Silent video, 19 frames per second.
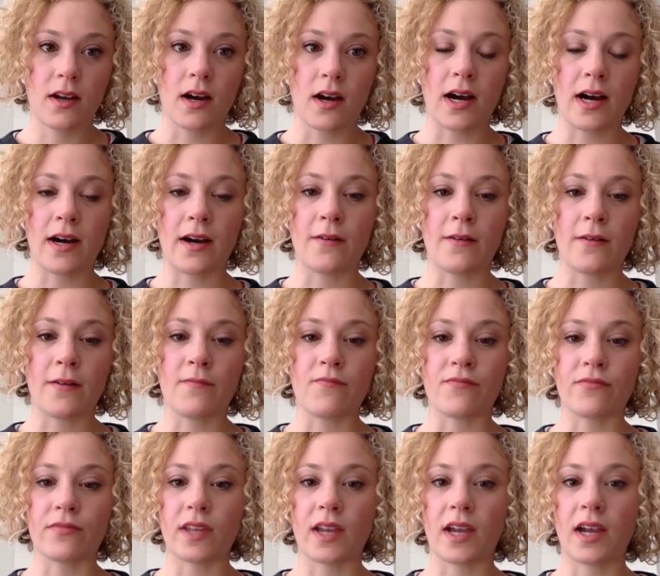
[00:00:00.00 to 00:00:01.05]

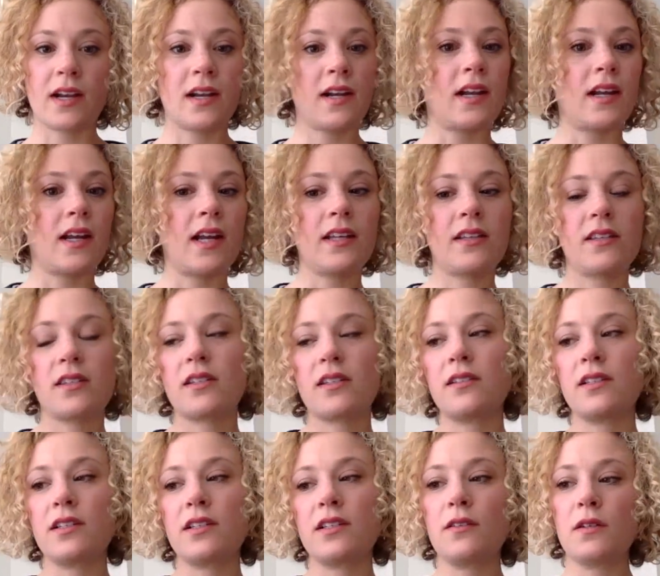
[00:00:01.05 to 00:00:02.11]
And it's a
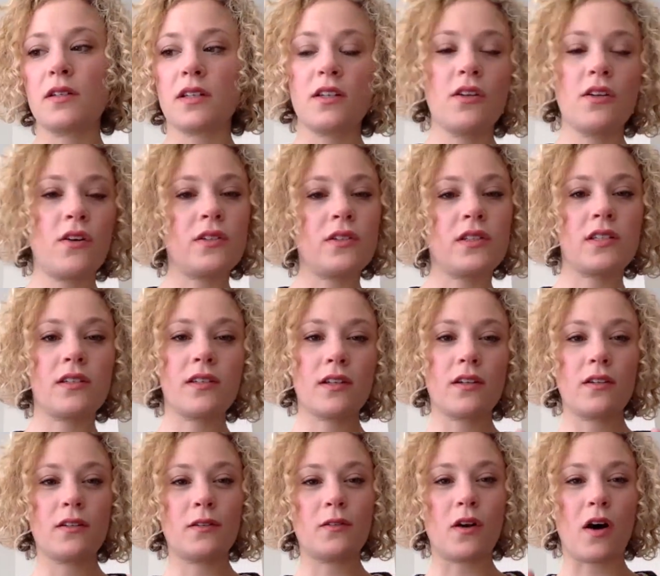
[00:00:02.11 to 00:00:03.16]

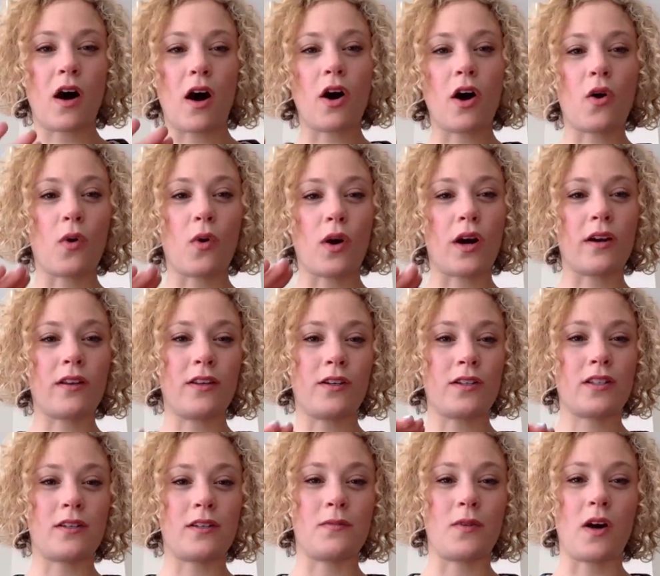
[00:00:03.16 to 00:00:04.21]
little awkward. There's
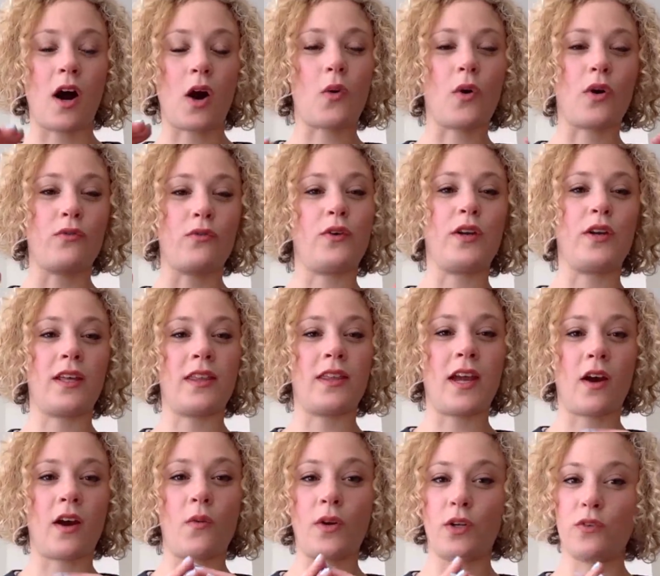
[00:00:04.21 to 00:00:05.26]
some awkward footing
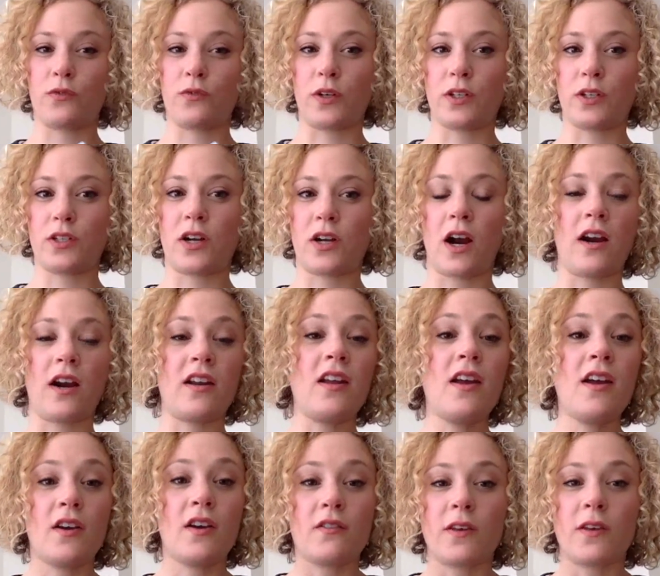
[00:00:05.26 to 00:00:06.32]
there when you first start
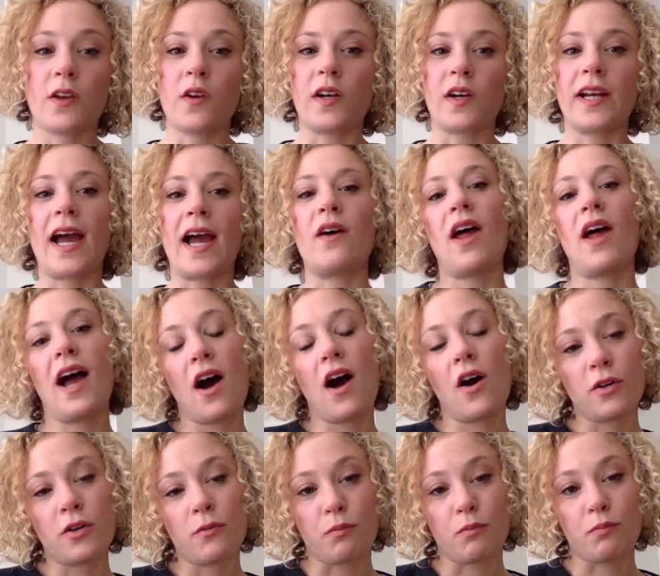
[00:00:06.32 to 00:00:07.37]
figuring out how
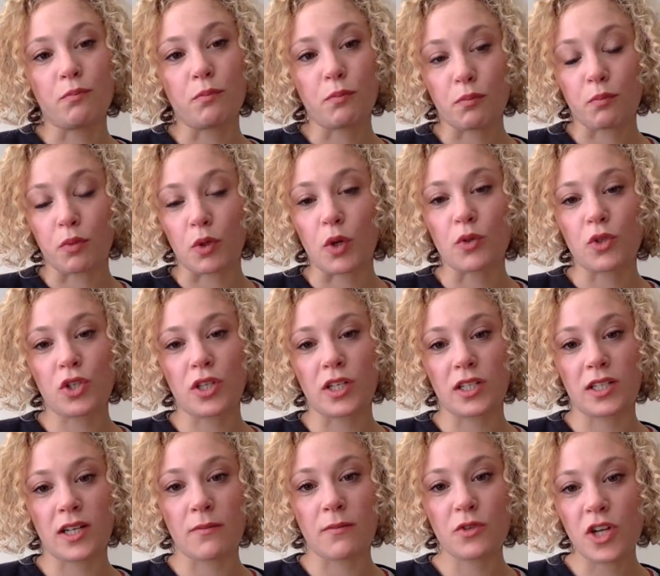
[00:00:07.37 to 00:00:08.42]
to broach the
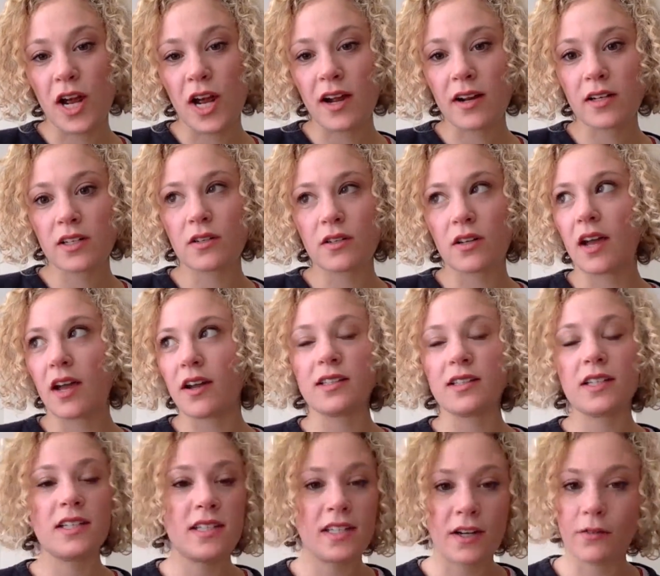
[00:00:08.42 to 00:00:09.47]
subject, because
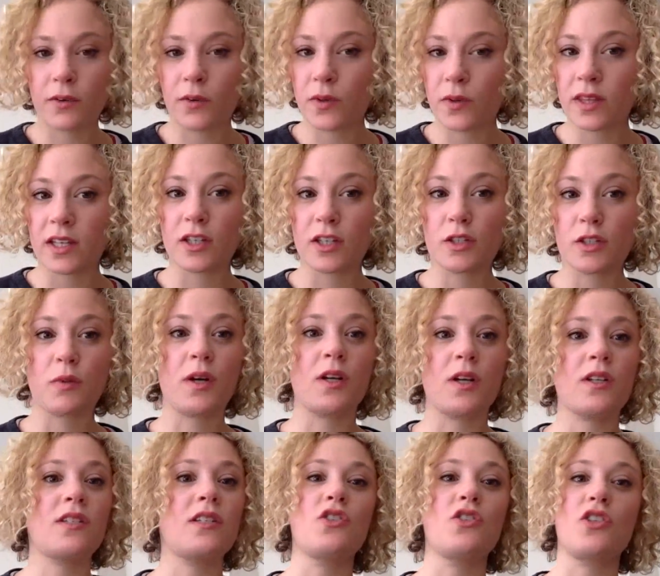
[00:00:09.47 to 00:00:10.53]
it's different with each
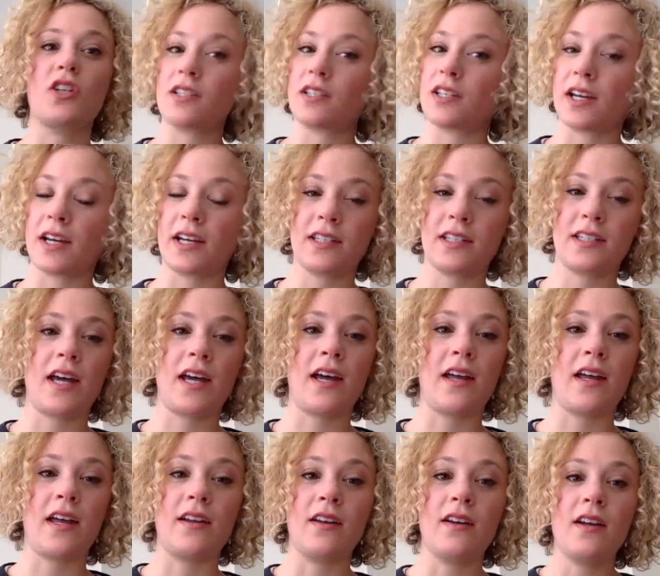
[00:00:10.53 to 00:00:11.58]
person. Just like I
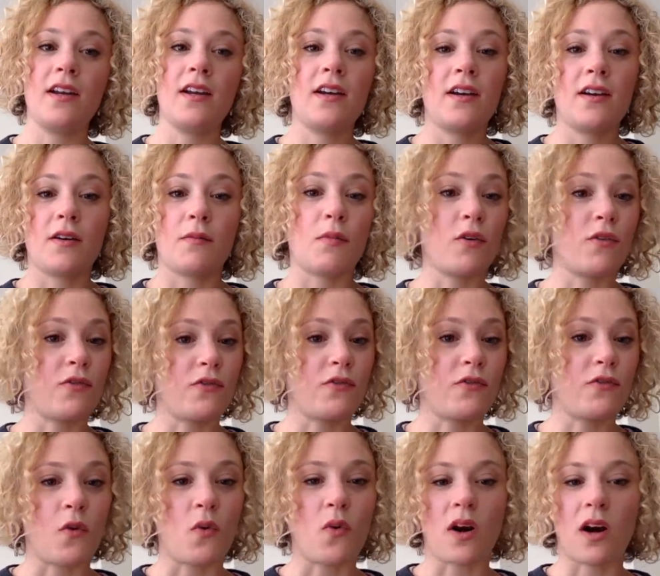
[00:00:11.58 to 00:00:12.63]
said
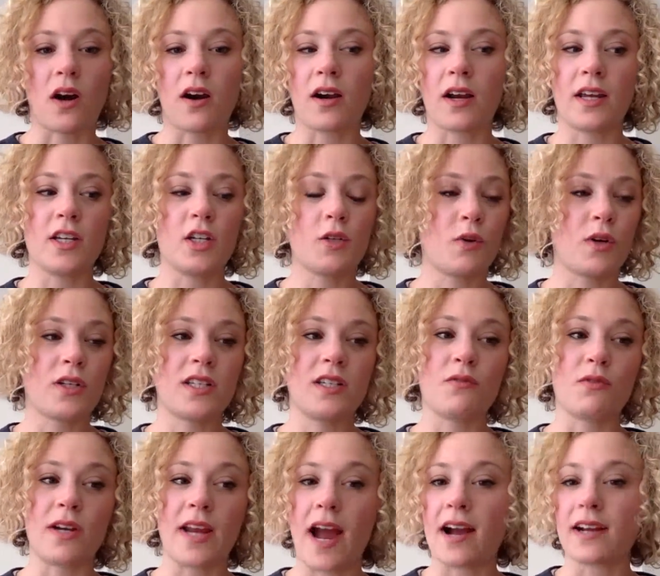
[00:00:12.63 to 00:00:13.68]
before, each person
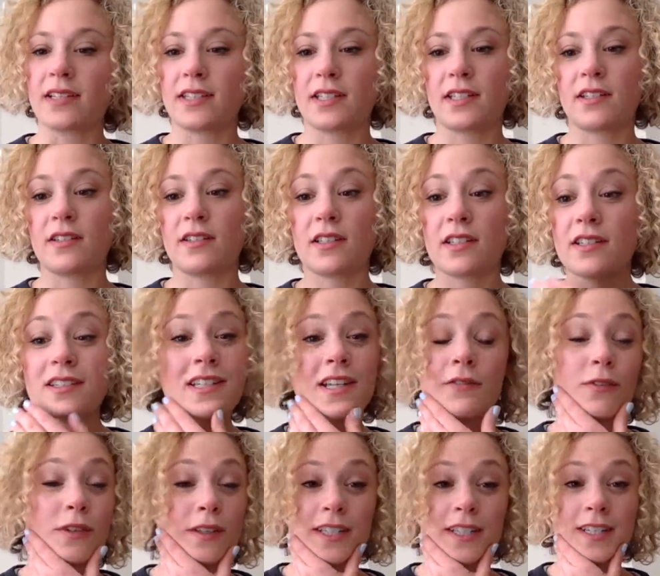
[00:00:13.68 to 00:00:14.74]
reacts
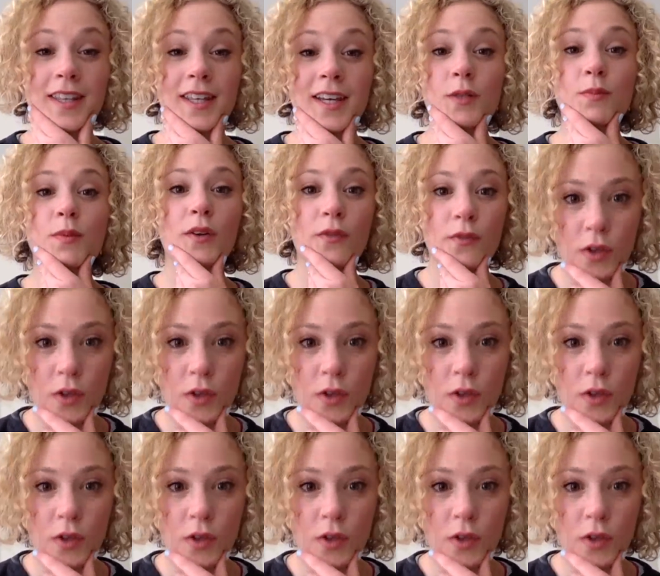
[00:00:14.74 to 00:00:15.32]
differently to things. But if